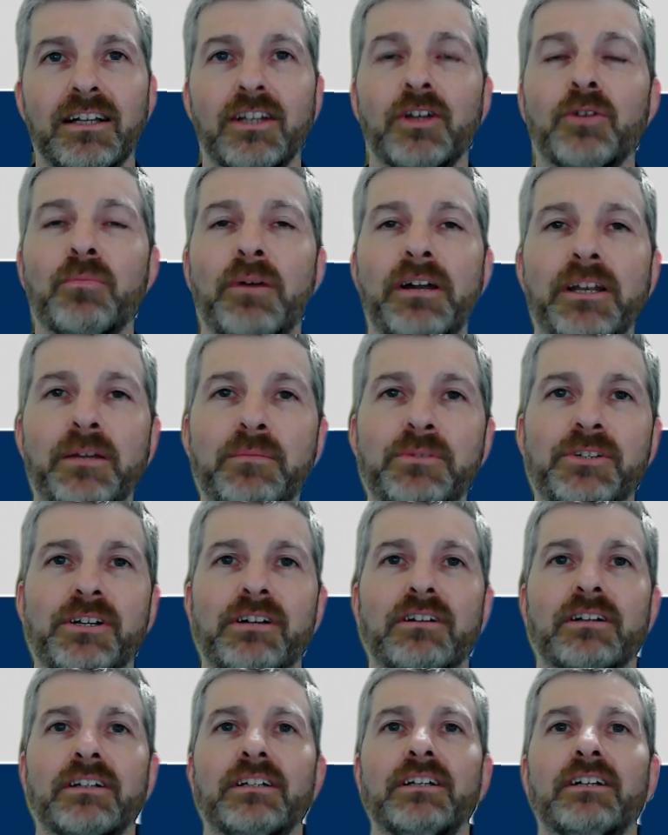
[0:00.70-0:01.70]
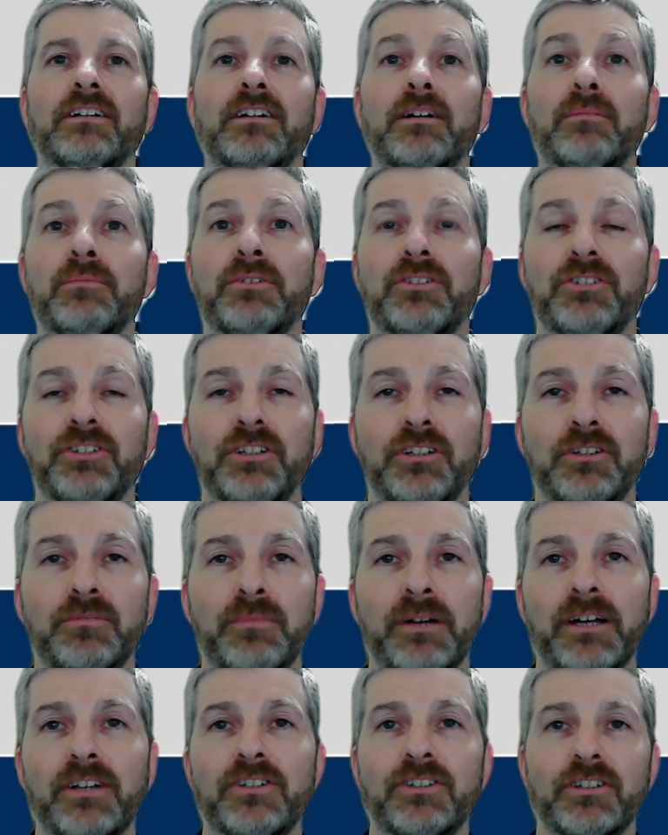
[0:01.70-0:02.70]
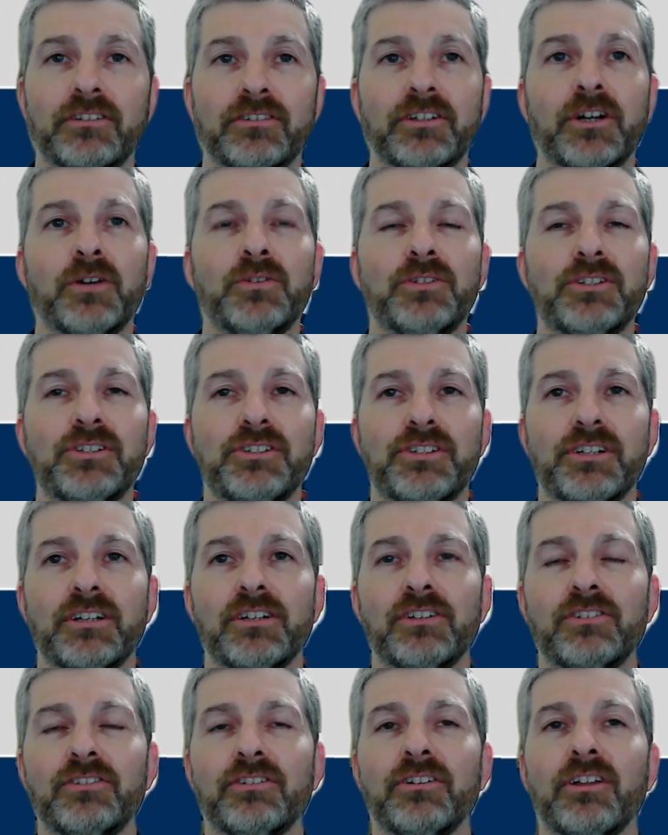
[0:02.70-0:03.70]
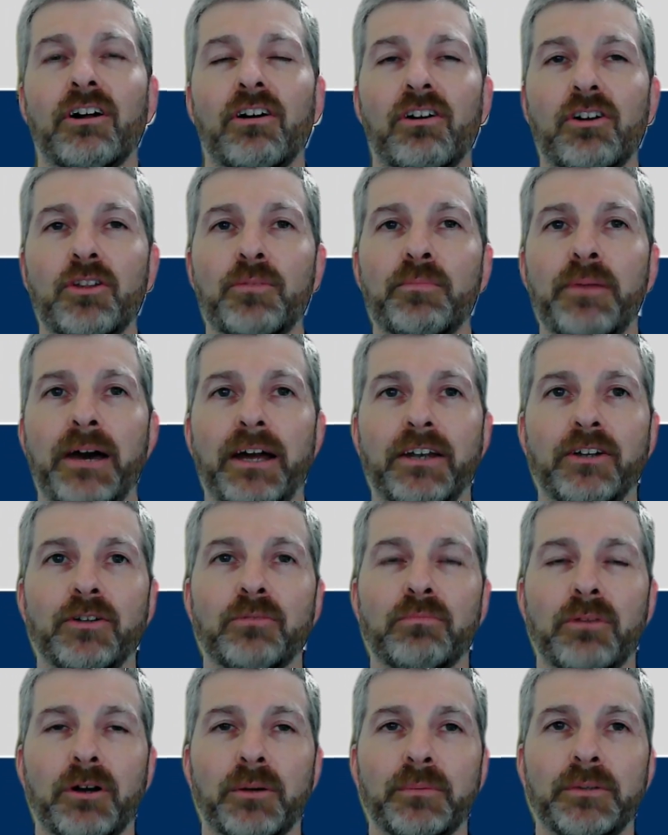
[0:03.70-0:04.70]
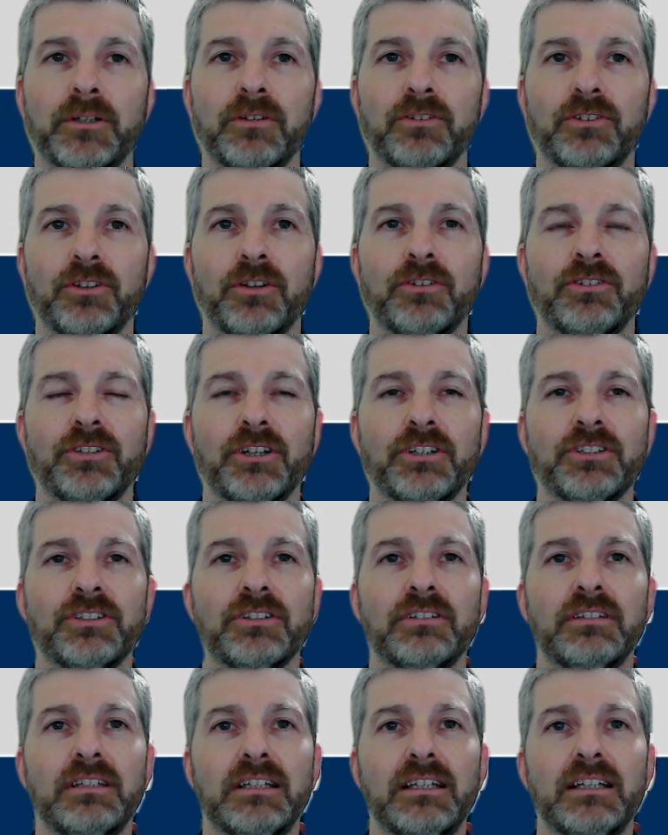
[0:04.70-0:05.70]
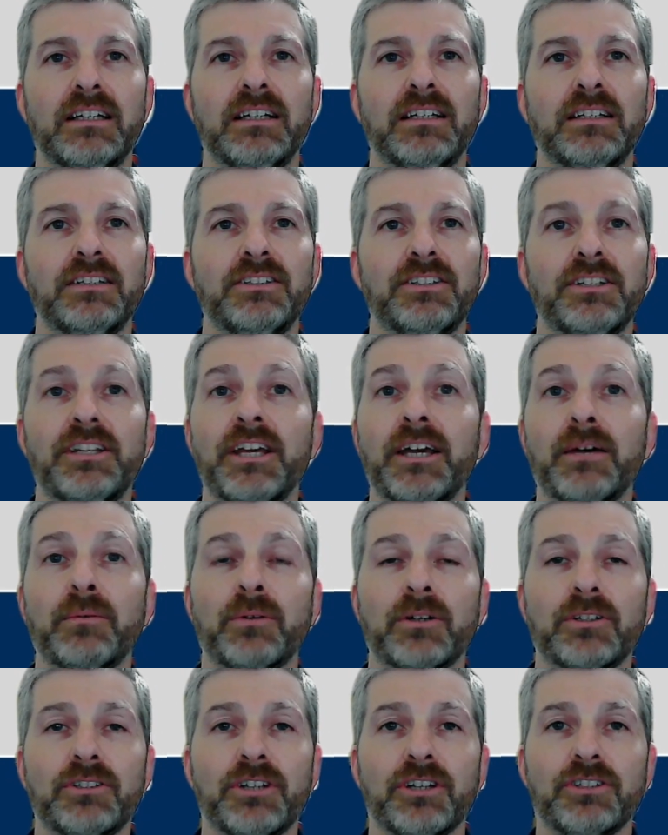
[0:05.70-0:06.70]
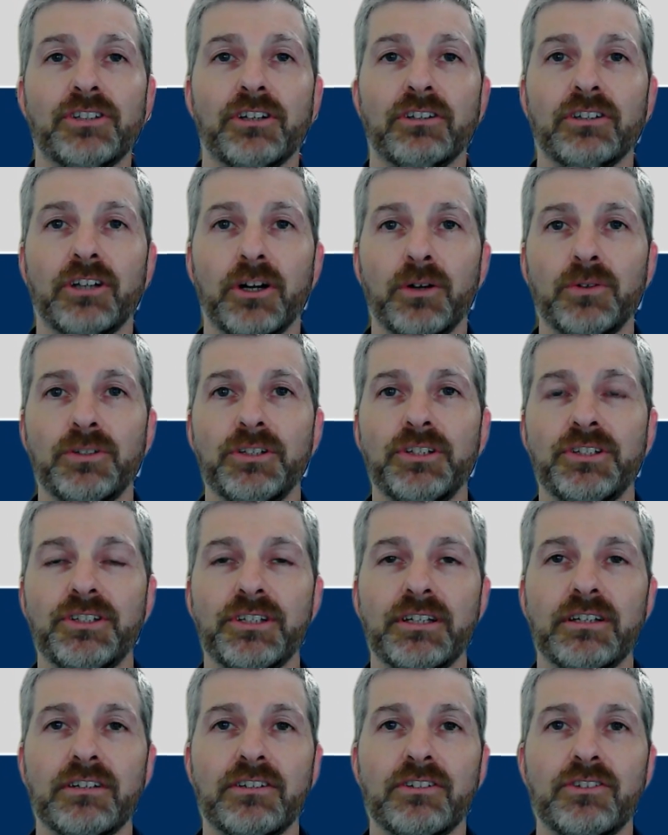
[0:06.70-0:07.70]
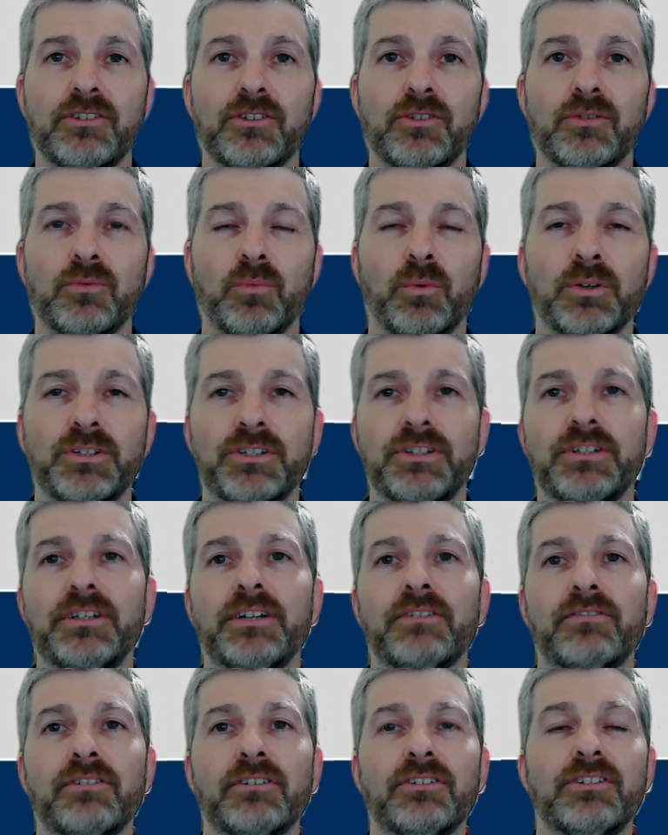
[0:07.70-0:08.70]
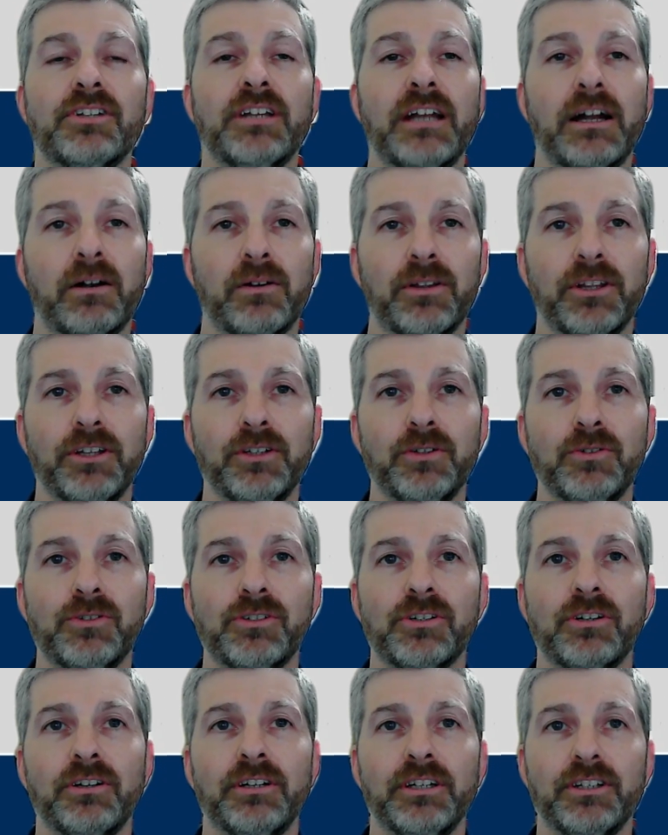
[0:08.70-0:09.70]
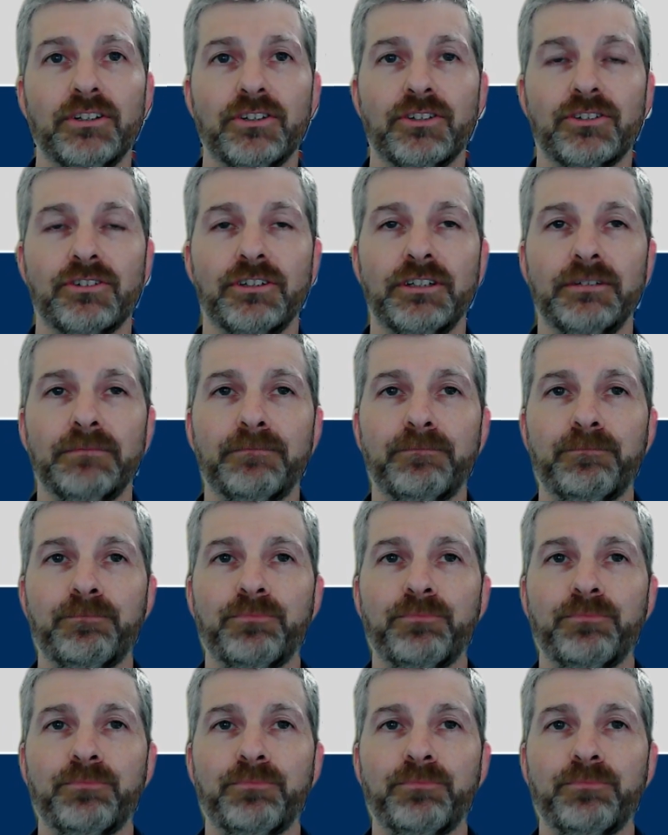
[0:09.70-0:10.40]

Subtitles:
Hello, my name is Eric Adair. I'm the Senior Manager of Codes and Standards for the Hearth, Patio, and Barbecue Association. Today, I'm going to touch on codes and standards. What's the difference and how are they used in our industry?